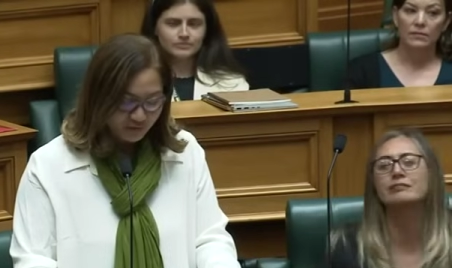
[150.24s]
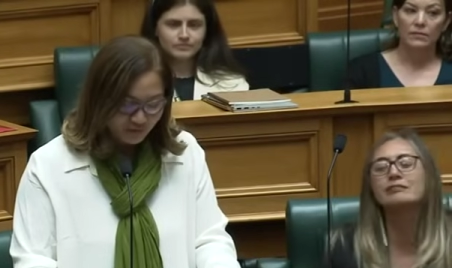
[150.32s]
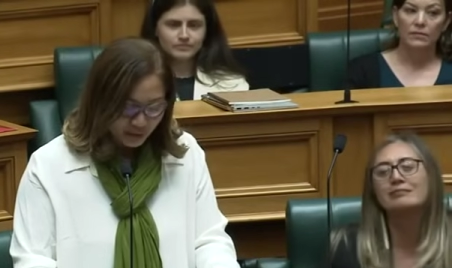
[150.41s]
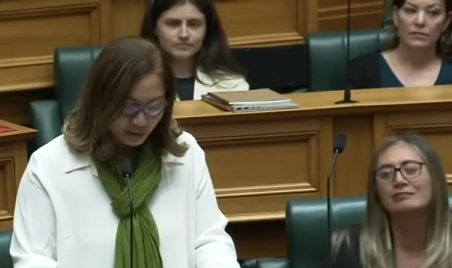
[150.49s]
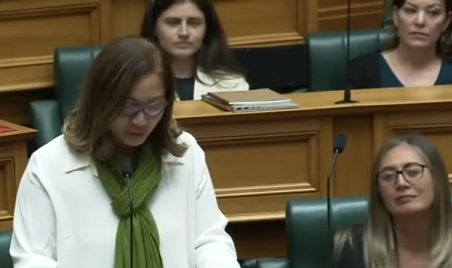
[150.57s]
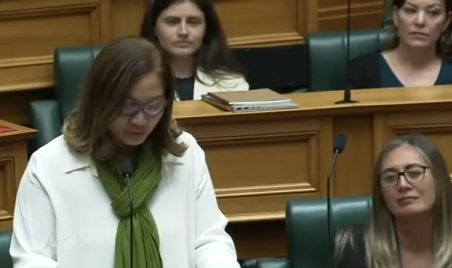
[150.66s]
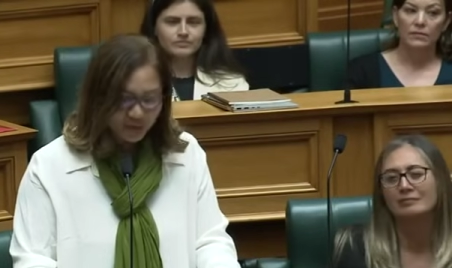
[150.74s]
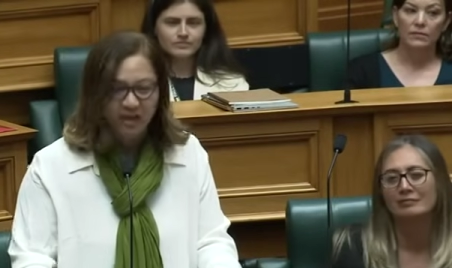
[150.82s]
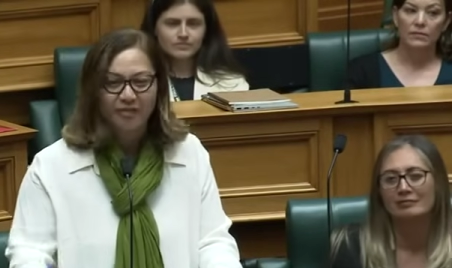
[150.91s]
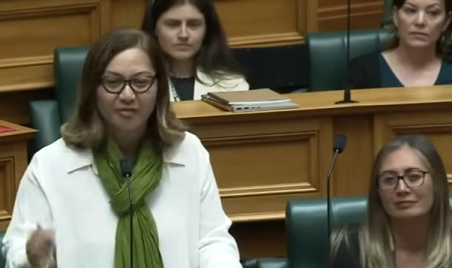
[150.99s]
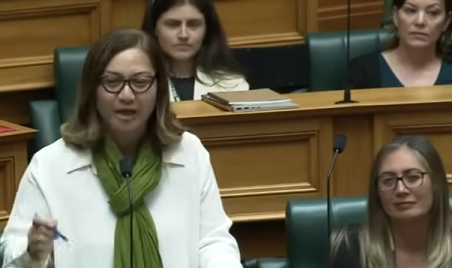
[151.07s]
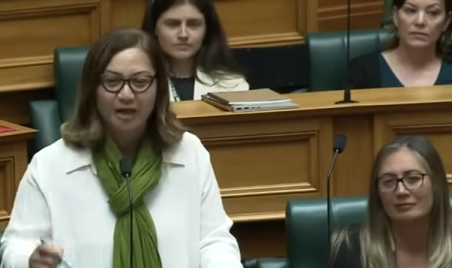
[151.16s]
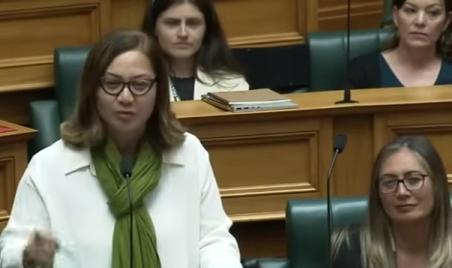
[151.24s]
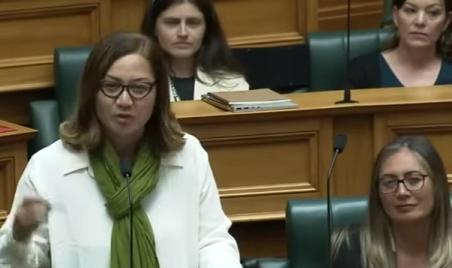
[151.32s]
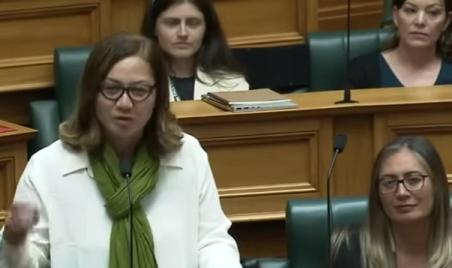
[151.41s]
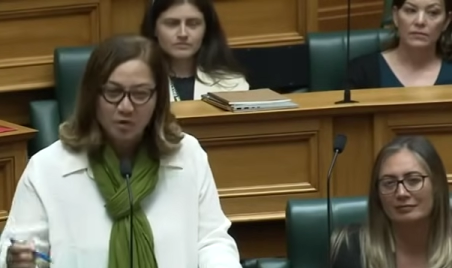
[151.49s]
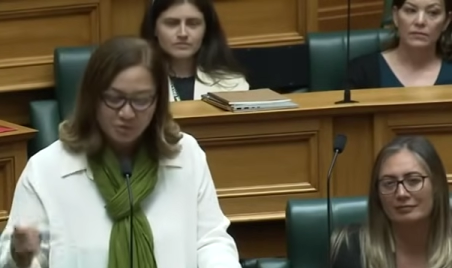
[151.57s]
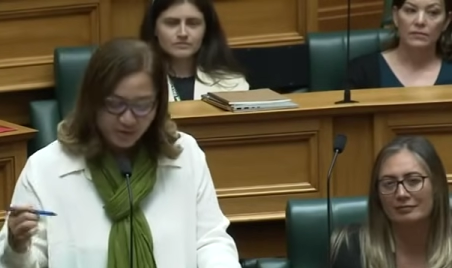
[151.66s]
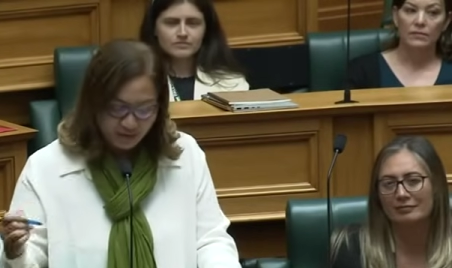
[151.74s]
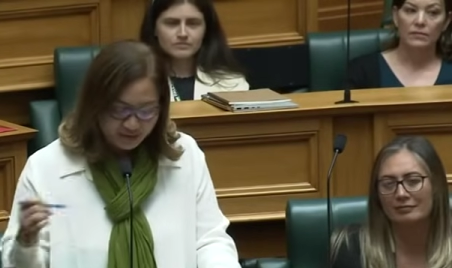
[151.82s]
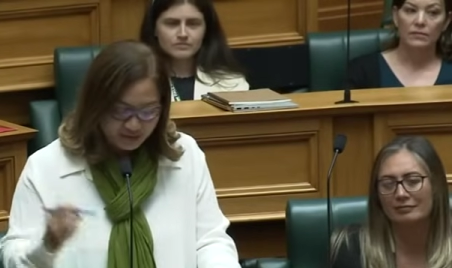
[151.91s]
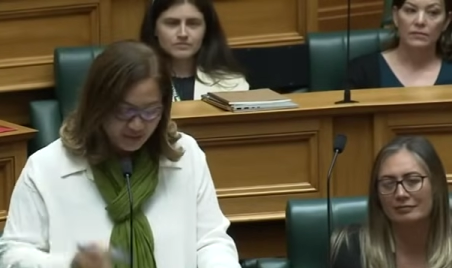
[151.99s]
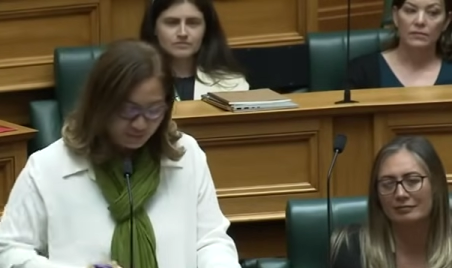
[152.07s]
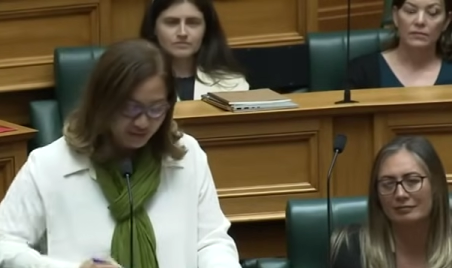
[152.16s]
Speaker 1: Whai Ora that was already
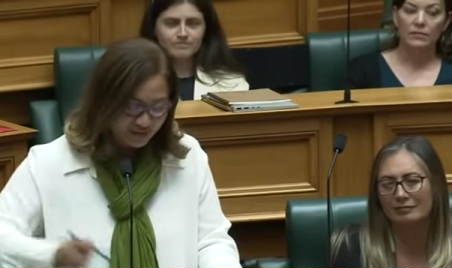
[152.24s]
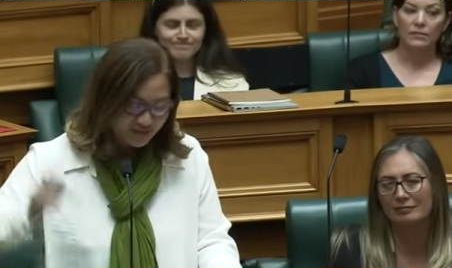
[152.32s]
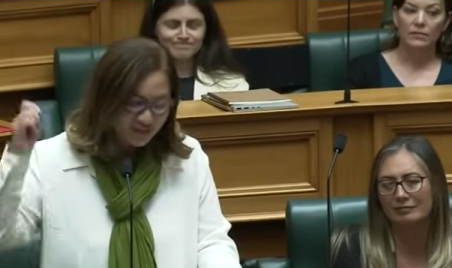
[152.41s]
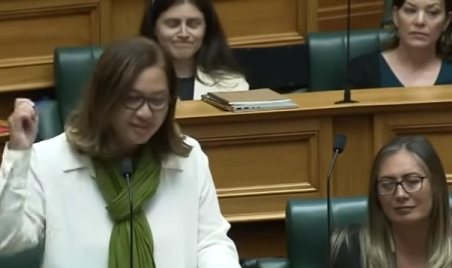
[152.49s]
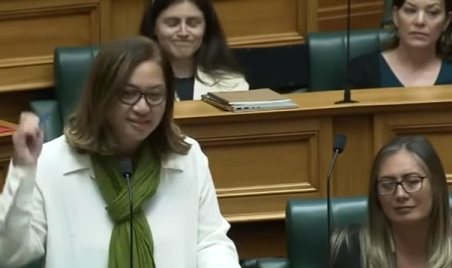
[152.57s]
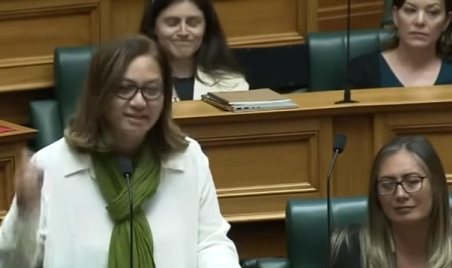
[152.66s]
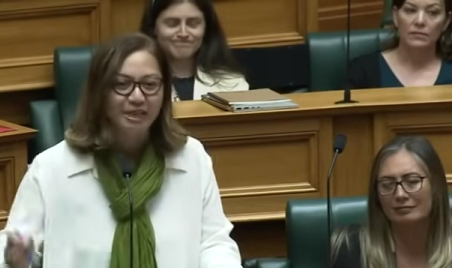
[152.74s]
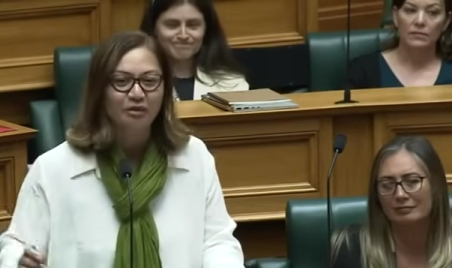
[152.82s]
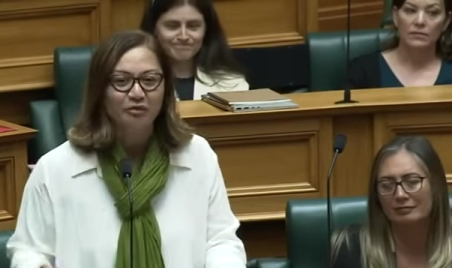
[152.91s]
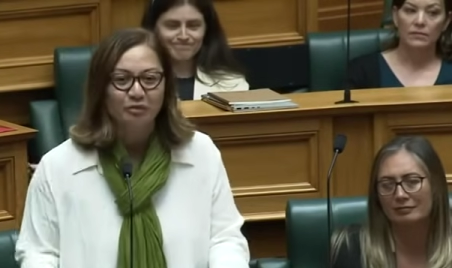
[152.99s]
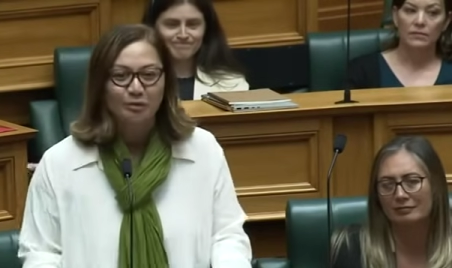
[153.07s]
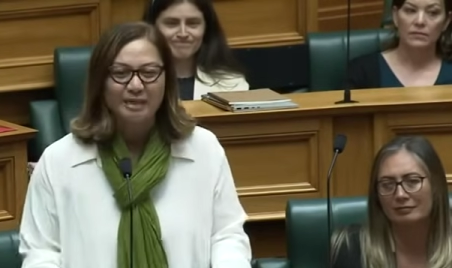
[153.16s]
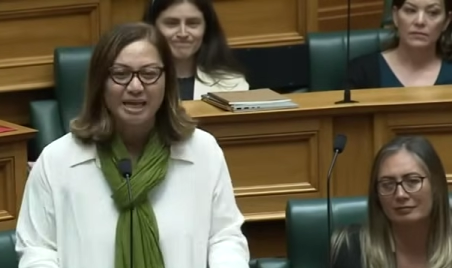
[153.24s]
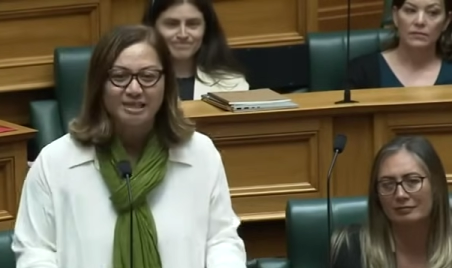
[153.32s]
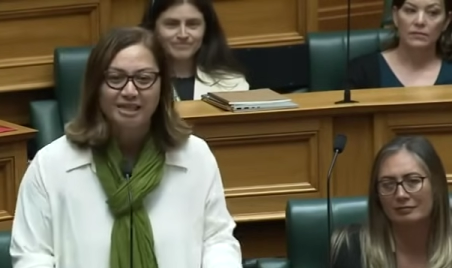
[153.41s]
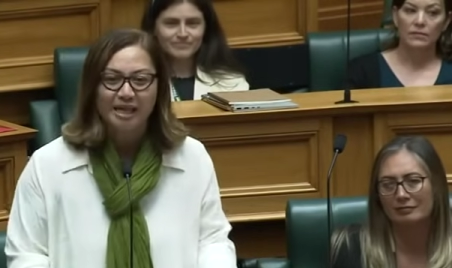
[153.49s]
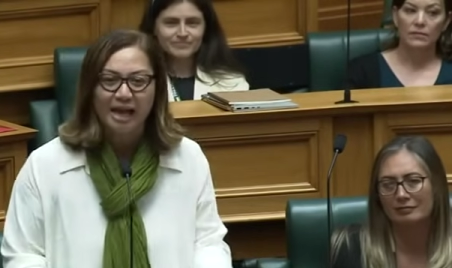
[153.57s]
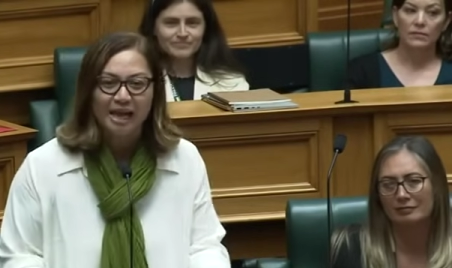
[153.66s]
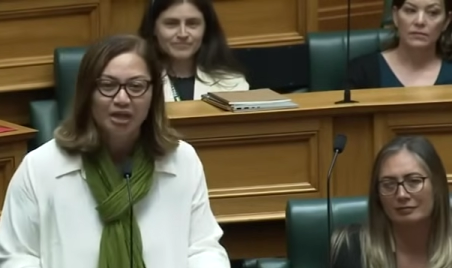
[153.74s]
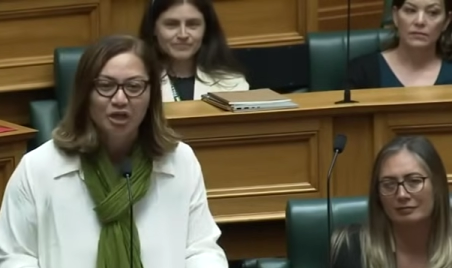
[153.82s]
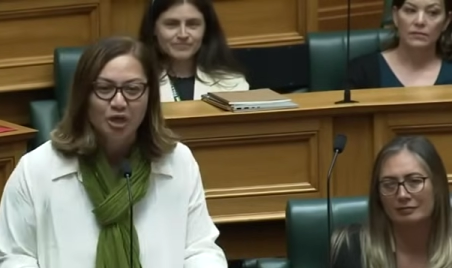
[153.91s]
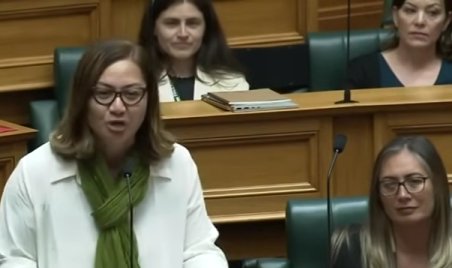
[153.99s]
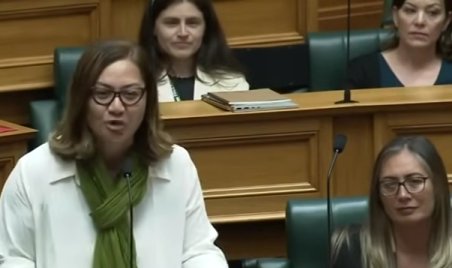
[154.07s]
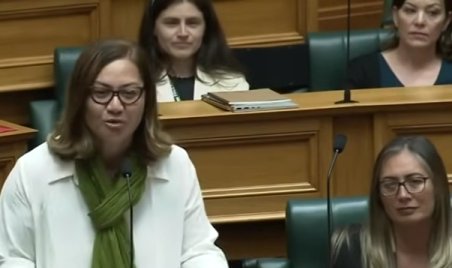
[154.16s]
established instead of creating a
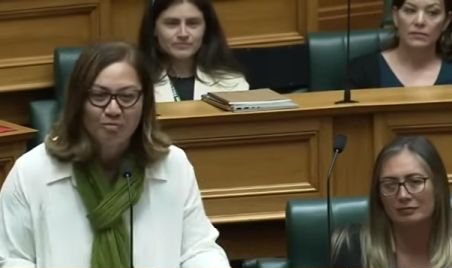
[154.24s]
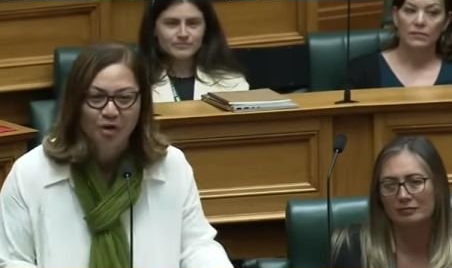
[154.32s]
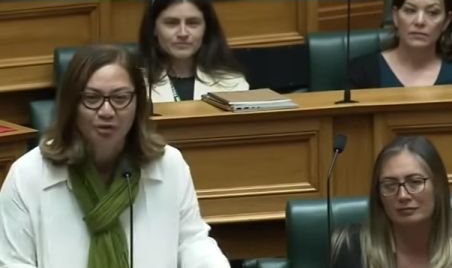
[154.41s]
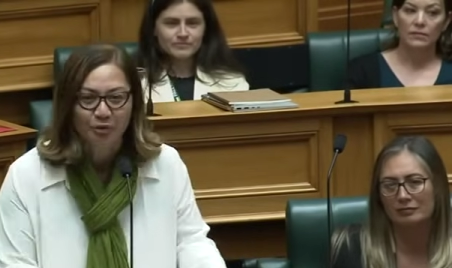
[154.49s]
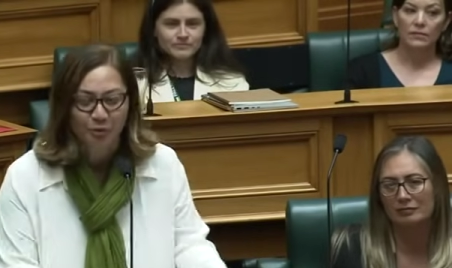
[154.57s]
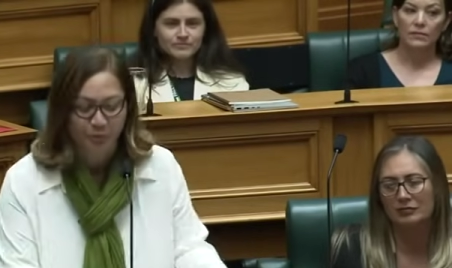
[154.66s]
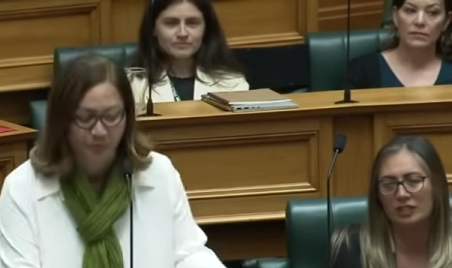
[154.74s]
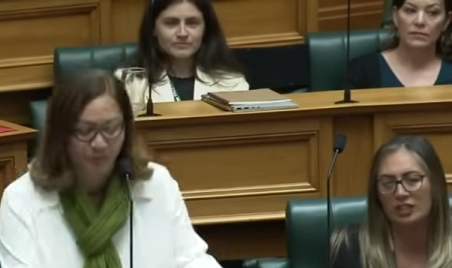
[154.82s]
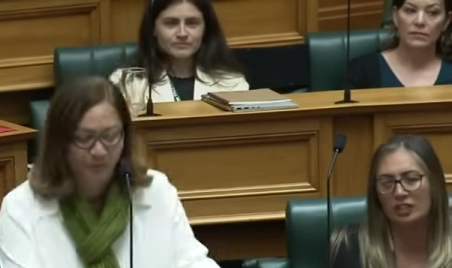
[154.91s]
new model?